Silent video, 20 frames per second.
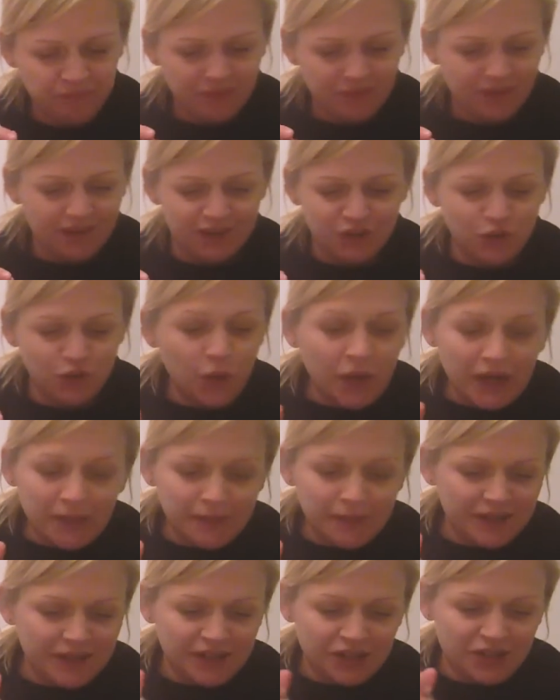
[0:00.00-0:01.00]
like twenty
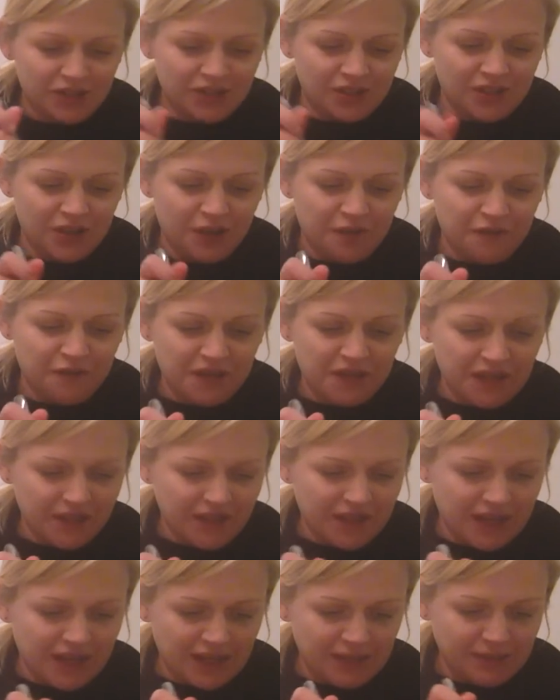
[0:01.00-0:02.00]
minutes or so, feeding the
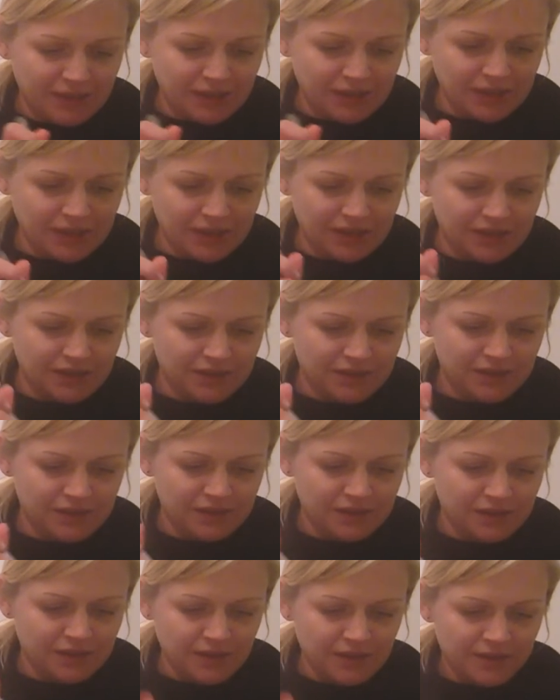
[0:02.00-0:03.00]
animals and
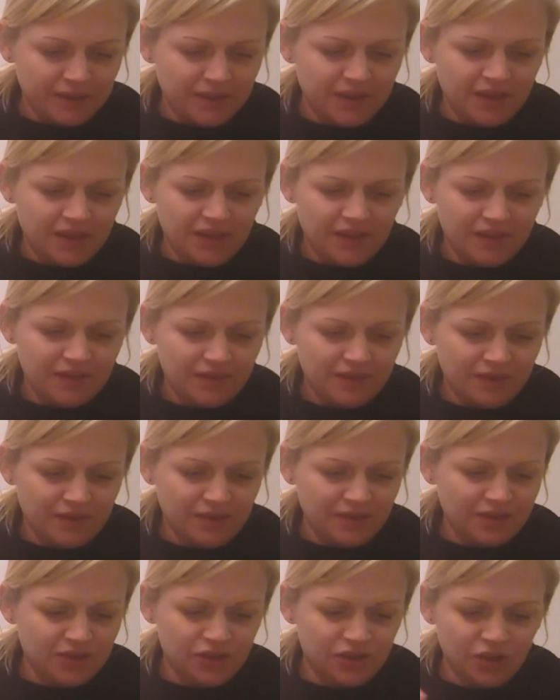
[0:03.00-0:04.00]

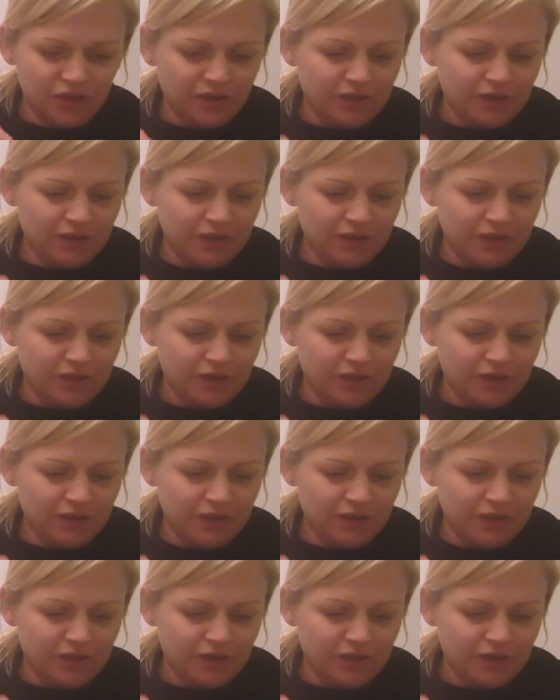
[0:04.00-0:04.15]
stuff.